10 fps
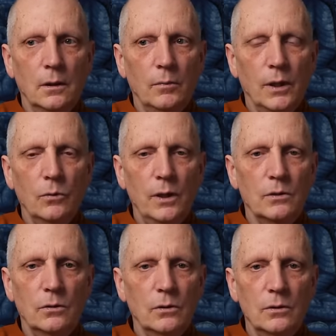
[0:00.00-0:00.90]
By the way,
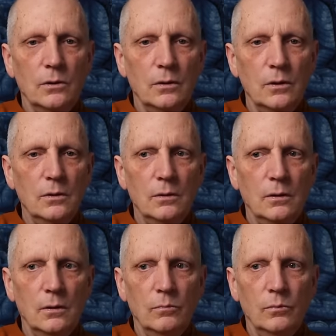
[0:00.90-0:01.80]
so there's this,
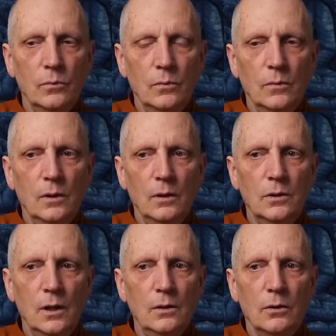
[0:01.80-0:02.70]
uh,
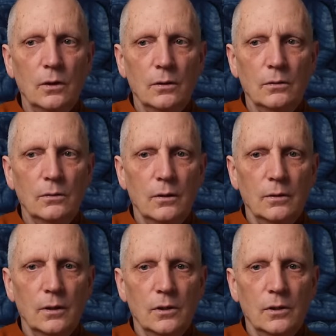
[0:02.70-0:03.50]
it's not a, a,